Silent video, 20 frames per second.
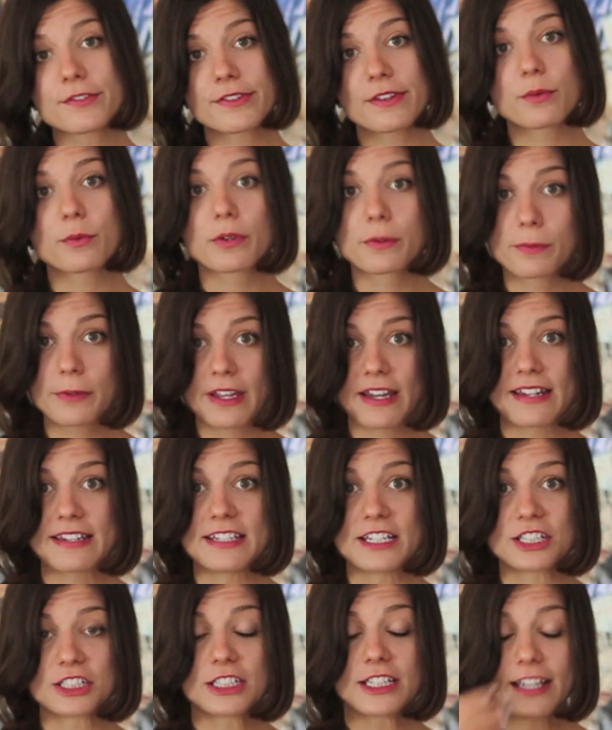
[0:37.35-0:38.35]
That would be
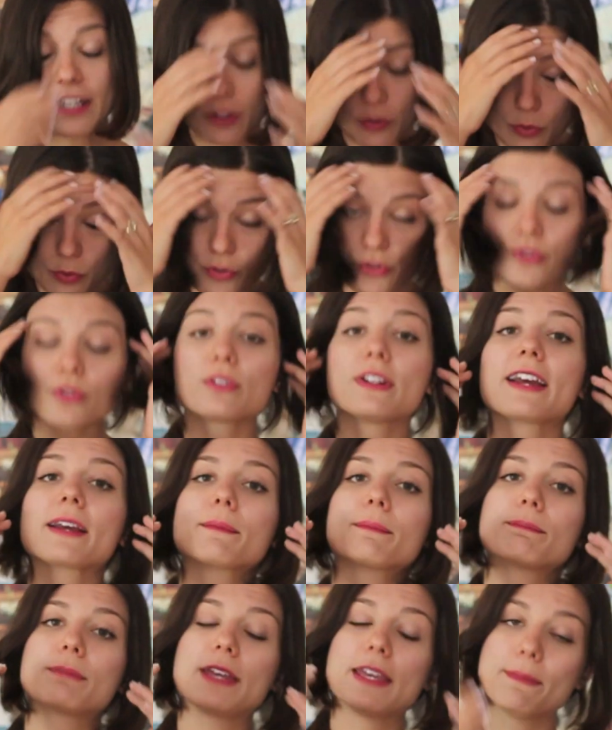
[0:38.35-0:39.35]
ideally, and also
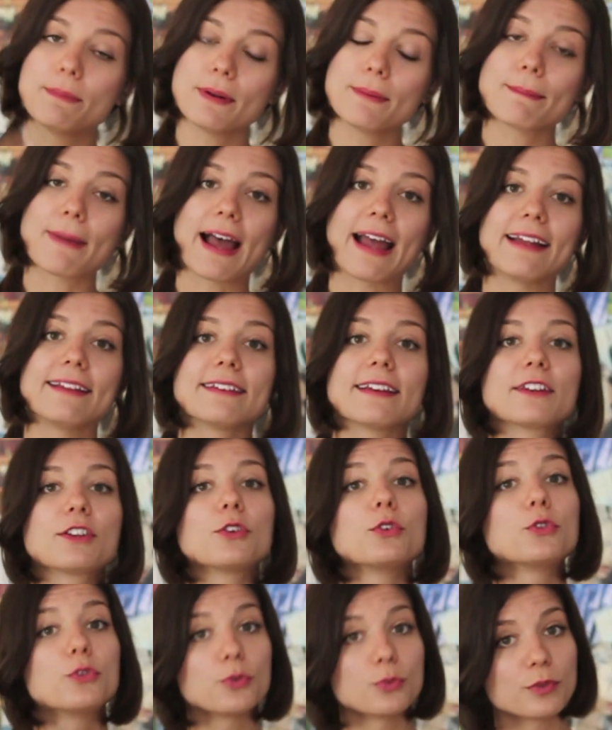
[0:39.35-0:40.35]
like keep in mind that
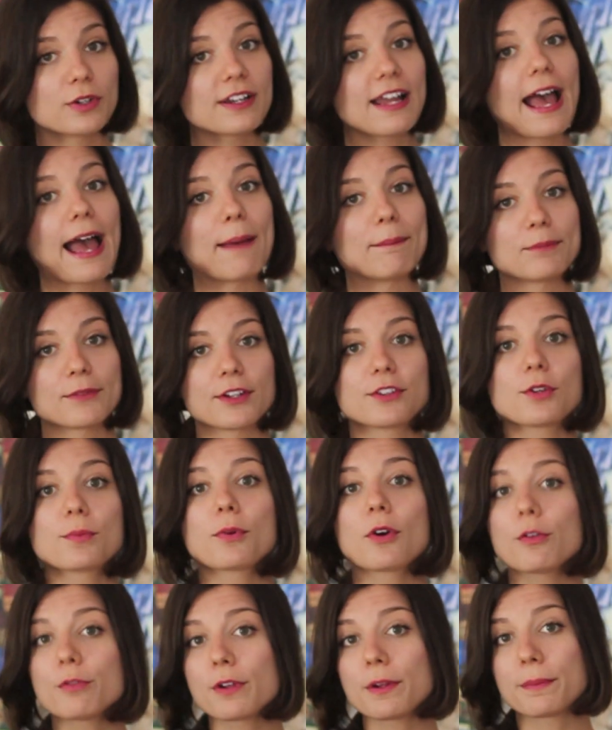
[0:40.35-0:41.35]
you do want to update your
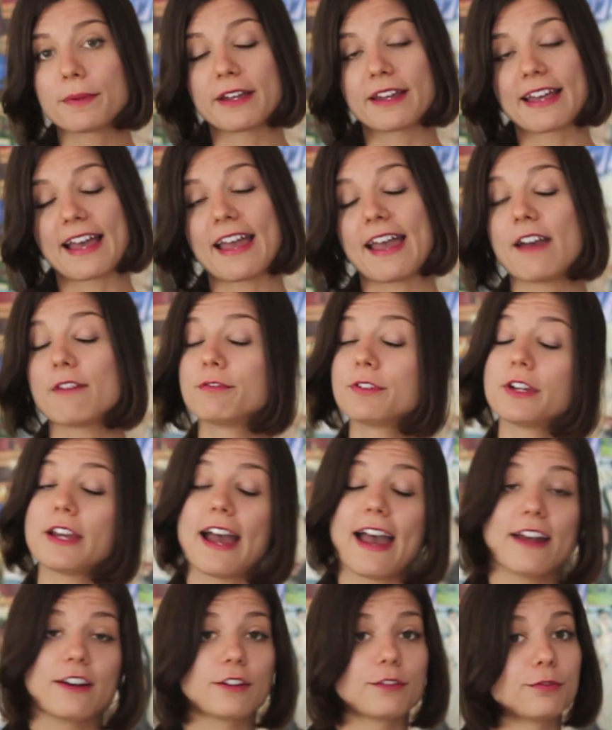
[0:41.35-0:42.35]
profile pic
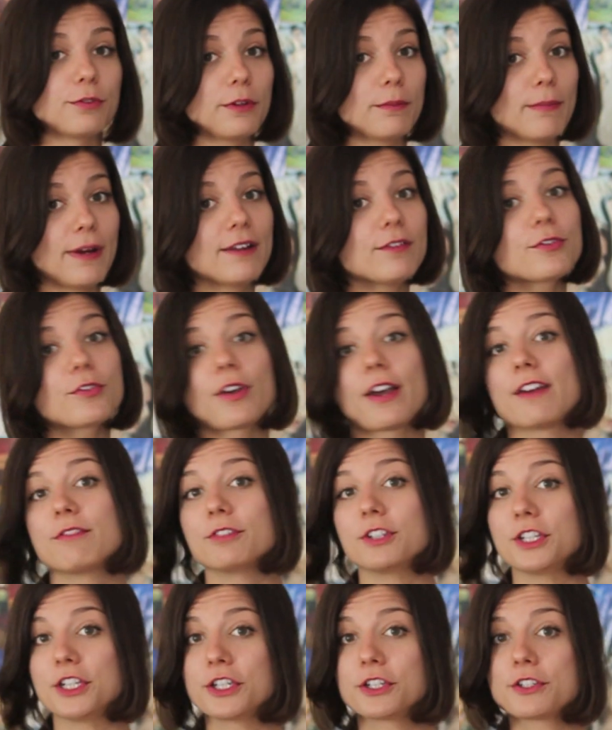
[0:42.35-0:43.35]
either 3 months or
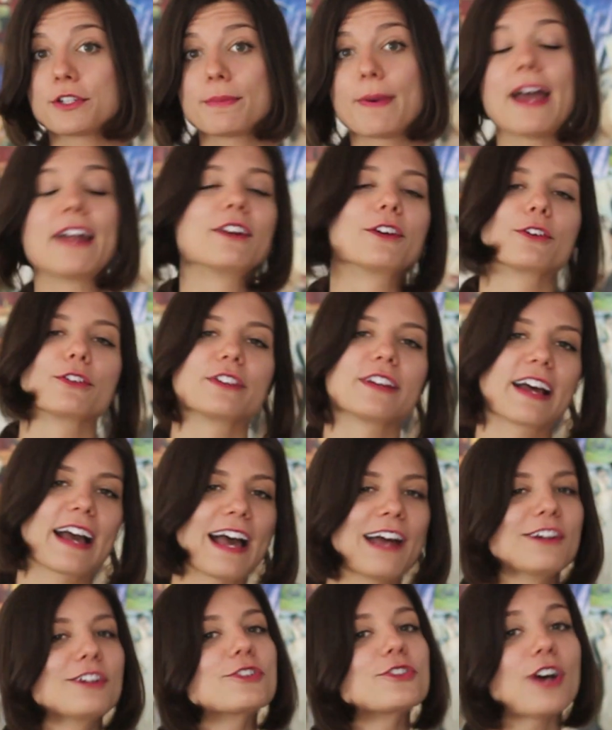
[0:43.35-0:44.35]
every year, depending on the
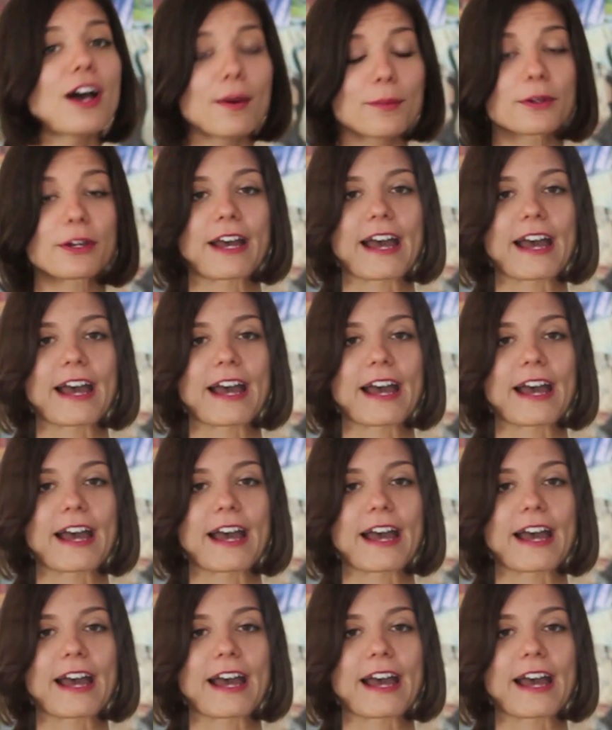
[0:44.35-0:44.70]
kind of job you